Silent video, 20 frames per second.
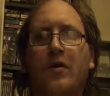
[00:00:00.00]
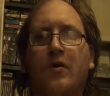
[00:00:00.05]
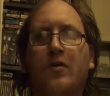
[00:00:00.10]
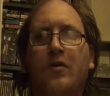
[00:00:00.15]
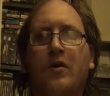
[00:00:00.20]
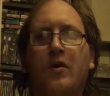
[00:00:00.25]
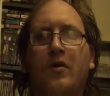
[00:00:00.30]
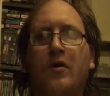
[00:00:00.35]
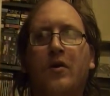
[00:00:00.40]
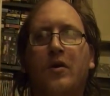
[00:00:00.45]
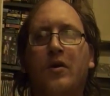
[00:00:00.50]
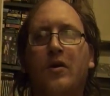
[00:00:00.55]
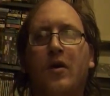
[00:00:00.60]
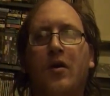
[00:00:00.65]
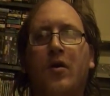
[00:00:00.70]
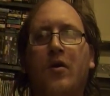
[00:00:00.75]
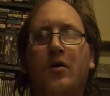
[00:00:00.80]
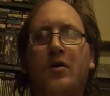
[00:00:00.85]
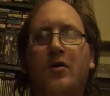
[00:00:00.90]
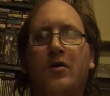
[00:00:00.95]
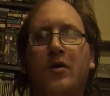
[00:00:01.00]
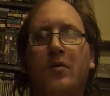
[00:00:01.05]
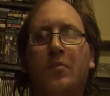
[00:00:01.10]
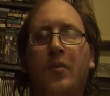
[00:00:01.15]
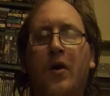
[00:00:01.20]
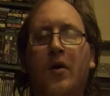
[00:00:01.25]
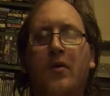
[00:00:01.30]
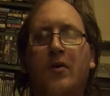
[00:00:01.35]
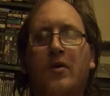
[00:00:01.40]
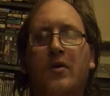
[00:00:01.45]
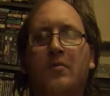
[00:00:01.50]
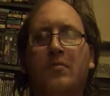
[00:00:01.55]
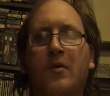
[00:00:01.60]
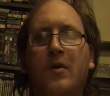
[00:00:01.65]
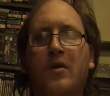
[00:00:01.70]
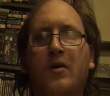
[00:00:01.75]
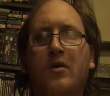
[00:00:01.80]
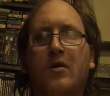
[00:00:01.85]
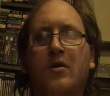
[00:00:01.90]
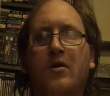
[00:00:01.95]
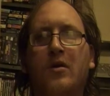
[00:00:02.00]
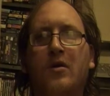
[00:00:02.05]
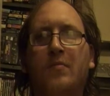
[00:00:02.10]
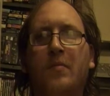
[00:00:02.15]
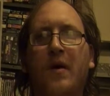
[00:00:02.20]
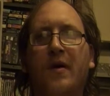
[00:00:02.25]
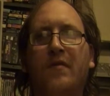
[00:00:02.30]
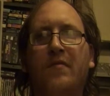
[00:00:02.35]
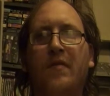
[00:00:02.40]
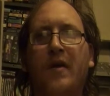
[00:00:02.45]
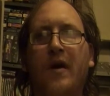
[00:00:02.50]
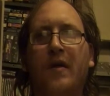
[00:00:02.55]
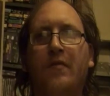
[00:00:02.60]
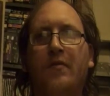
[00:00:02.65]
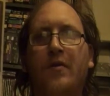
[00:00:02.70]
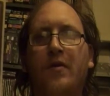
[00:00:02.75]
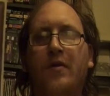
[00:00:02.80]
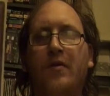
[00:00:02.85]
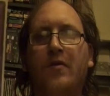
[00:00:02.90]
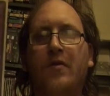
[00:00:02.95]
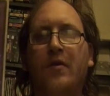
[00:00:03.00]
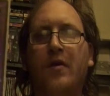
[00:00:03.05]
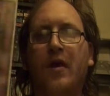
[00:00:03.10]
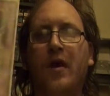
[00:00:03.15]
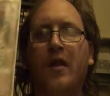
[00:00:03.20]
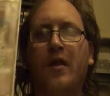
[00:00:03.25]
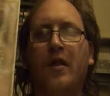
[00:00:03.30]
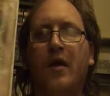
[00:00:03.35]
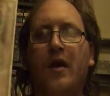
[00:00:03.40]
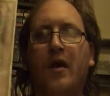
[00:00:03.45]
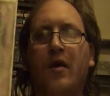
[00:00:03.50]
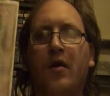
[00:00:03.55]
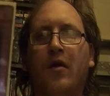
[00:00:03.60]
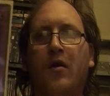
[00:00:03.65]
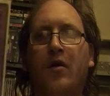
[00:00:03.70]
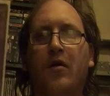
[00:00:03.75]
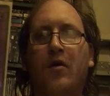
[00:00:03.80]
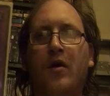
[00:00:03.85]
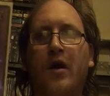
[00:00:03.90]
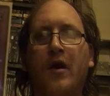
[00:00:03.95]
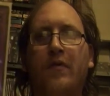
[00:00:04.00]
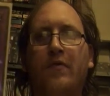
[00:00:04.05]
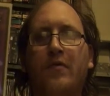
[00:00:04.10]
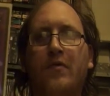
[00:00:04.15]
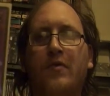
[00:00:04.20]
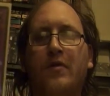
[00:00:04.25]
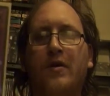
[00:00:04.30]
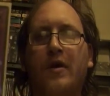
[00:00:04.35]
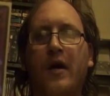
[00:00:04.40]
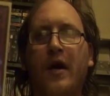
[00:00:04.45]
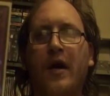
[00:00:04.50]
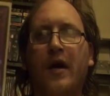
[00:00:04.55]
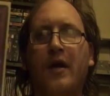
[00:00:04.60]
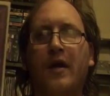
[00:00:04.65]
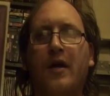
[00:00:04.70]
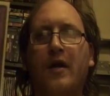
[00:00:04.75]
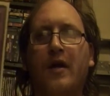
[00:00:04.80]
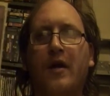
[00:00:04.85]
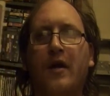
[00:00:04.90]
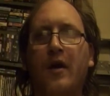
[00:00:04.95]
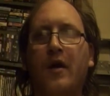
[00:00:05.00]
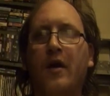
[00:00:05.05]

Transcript: you decrease all your opponent's monsters by 500 and they all have to attack